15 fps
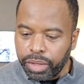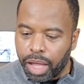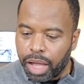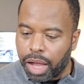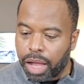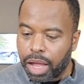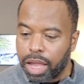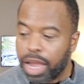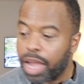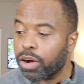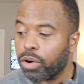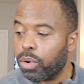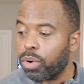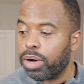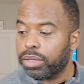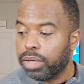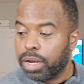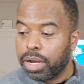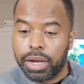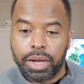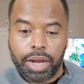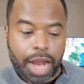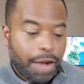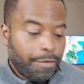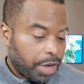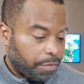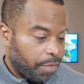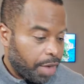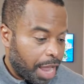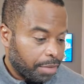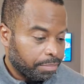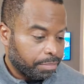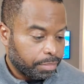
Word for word: Uh, and of course, African fly.